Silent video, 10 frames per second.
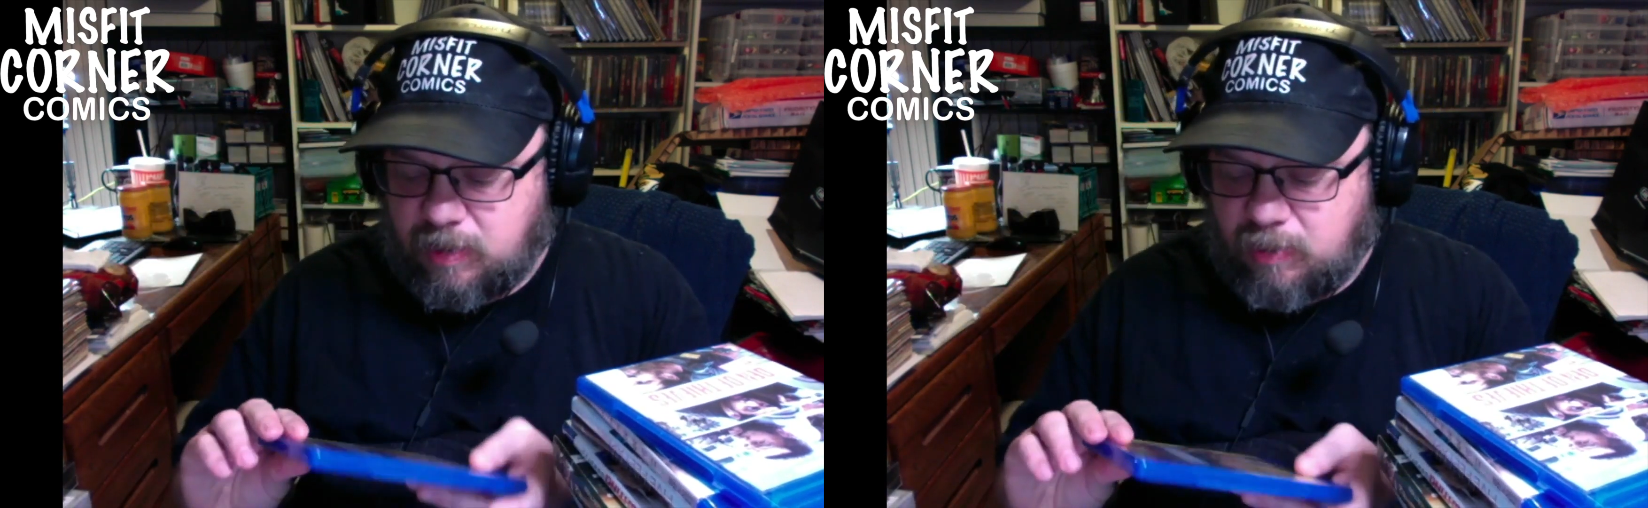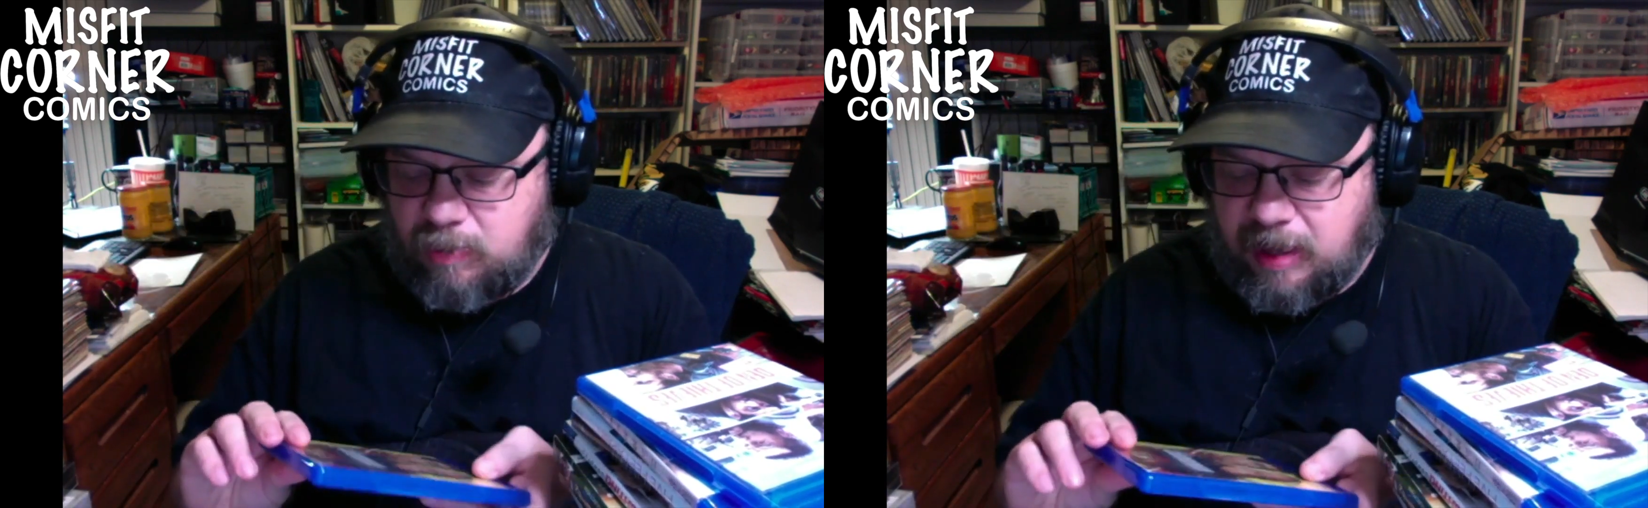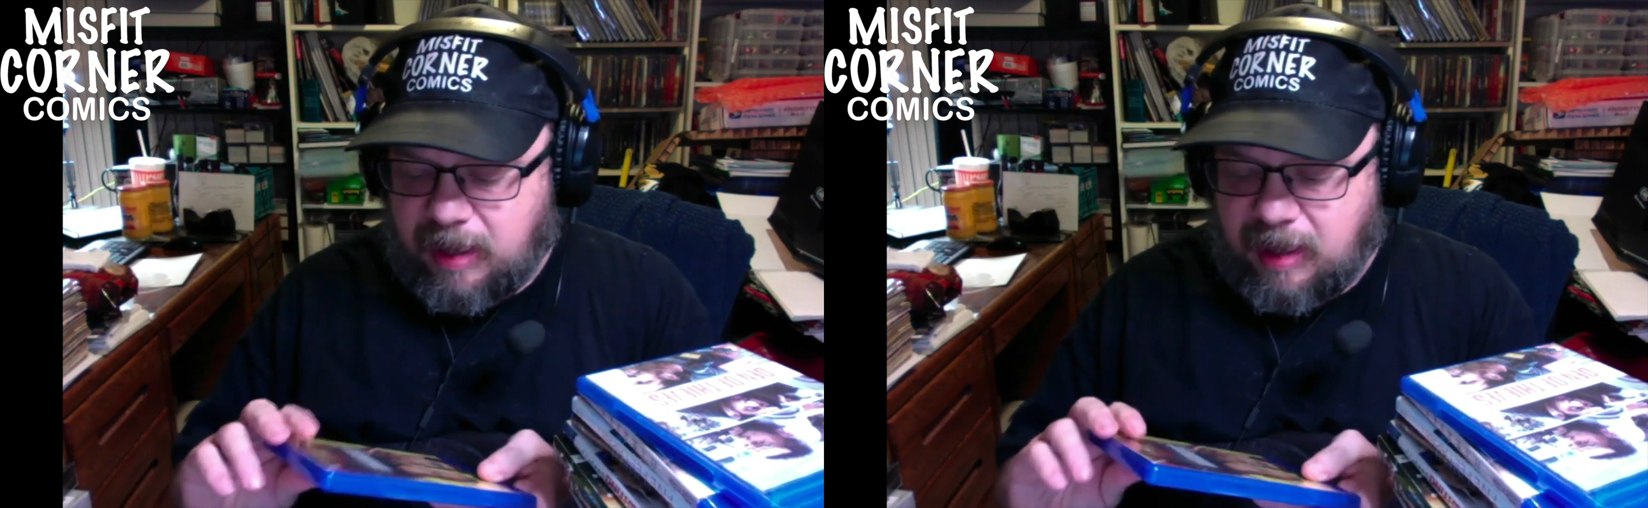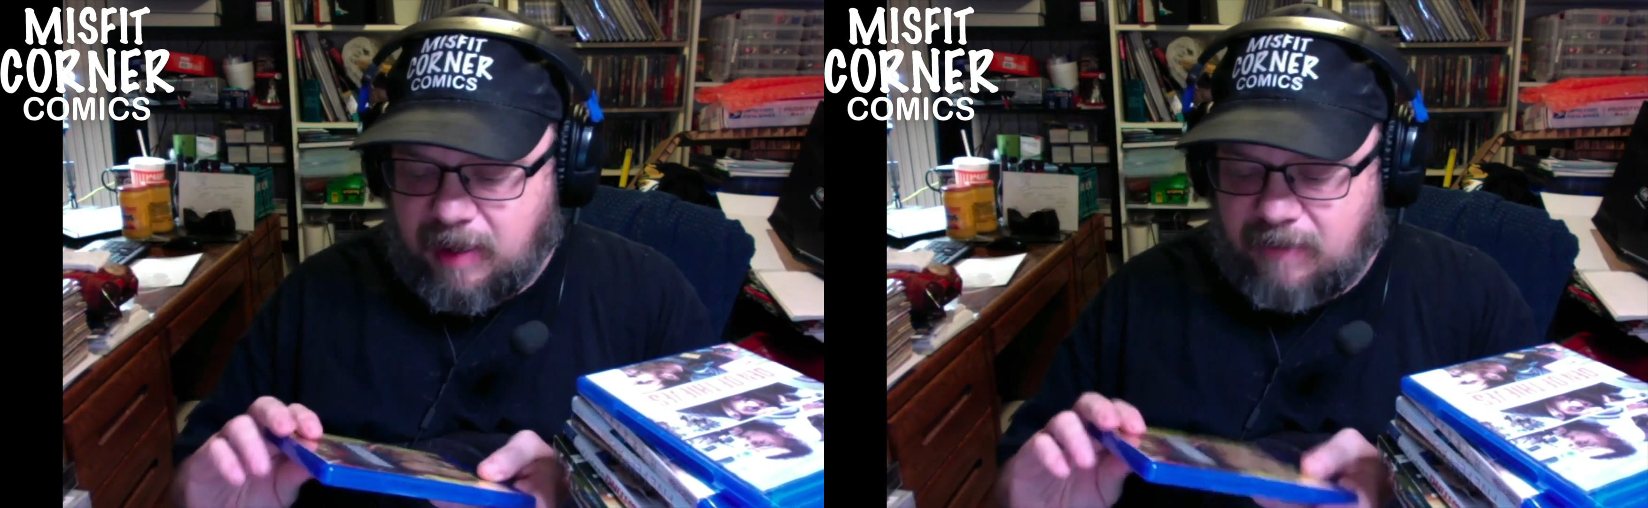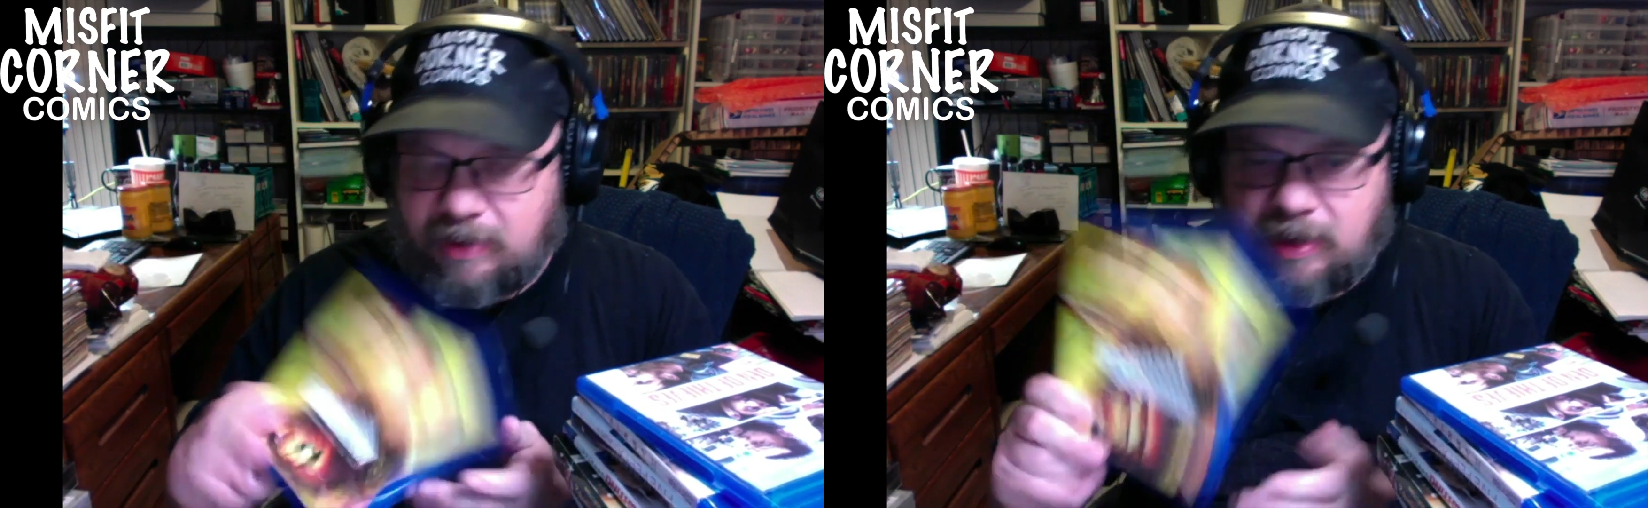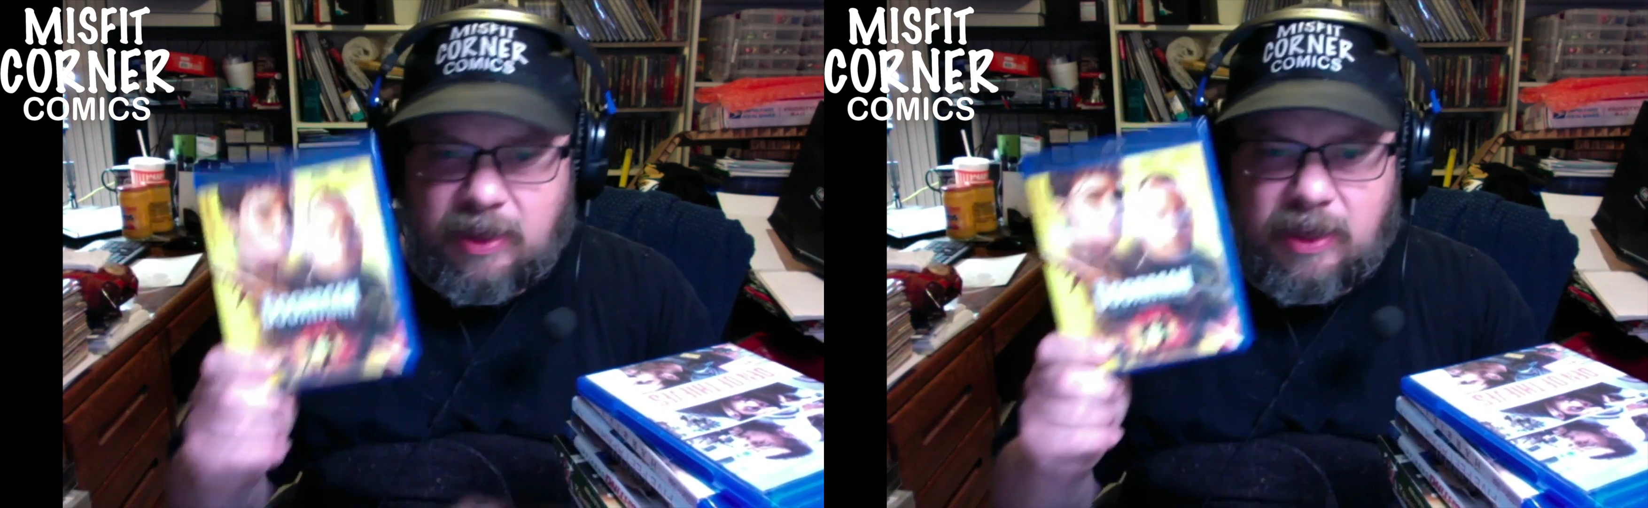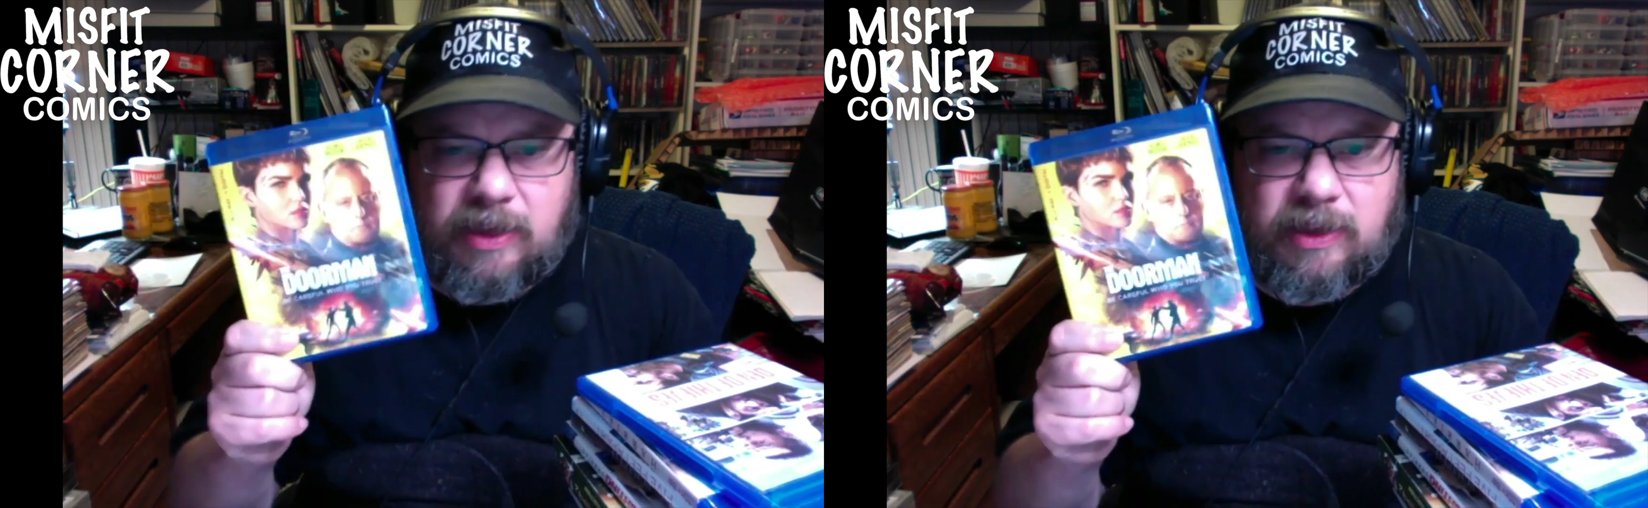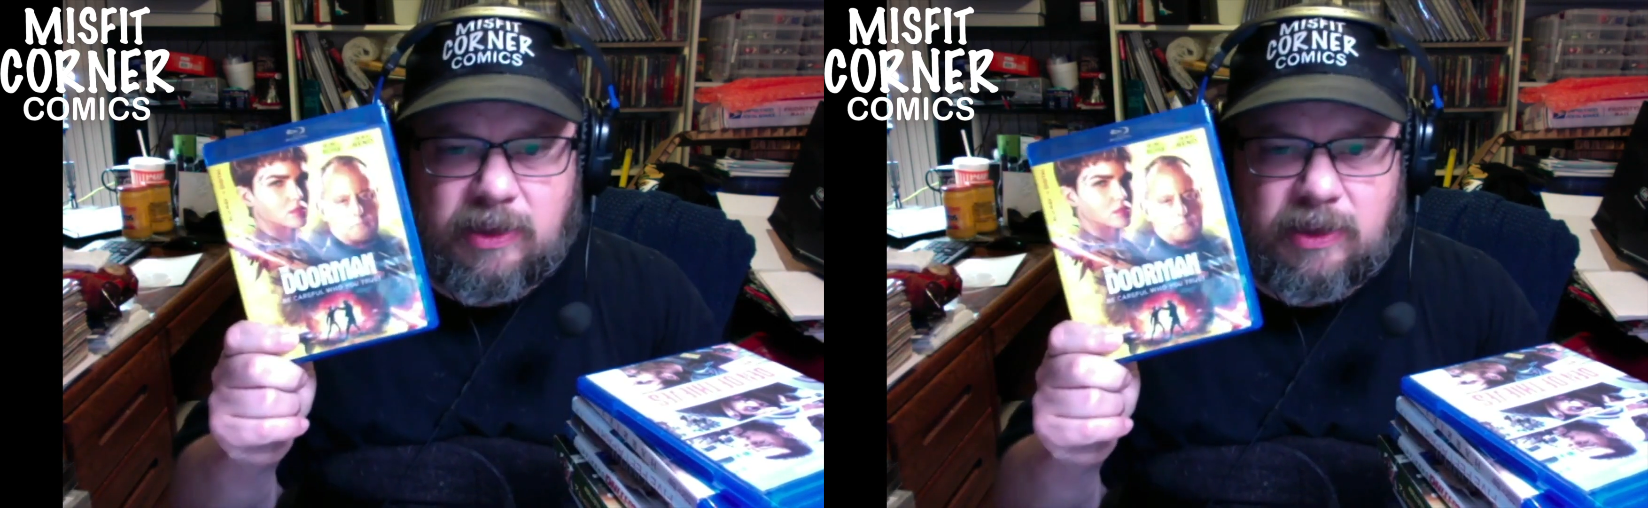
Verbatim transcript: We have The